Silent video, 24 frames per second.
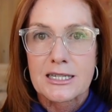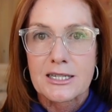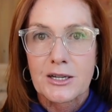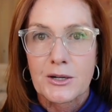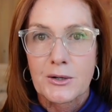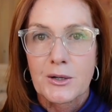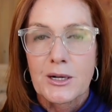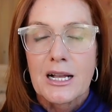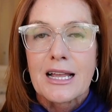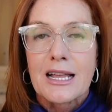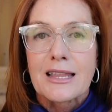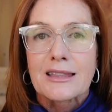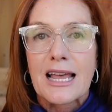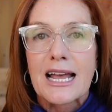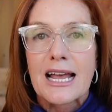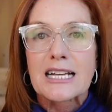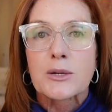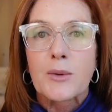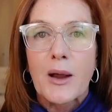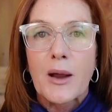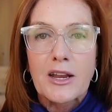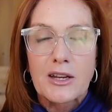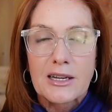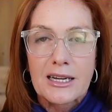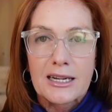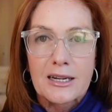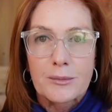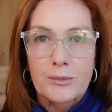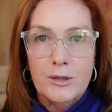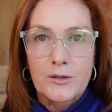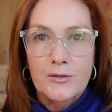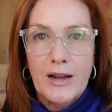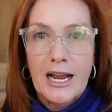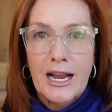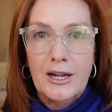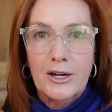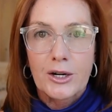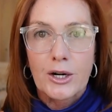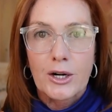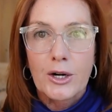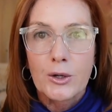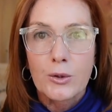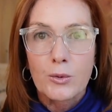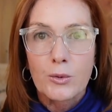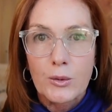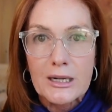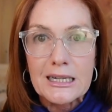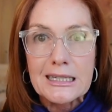So that's why you need a provider
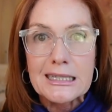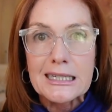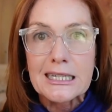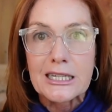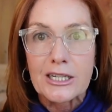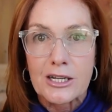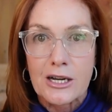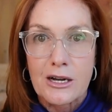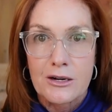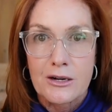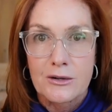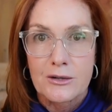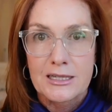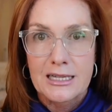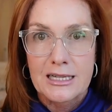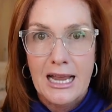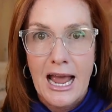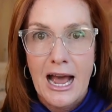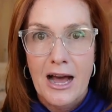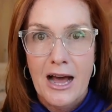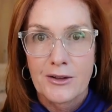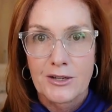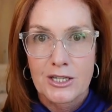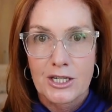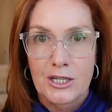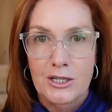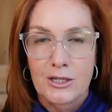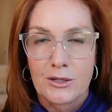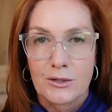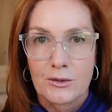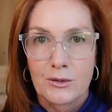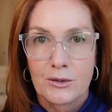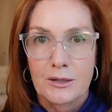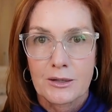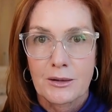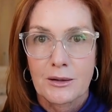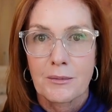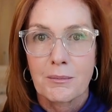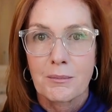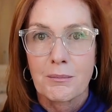who really knows how to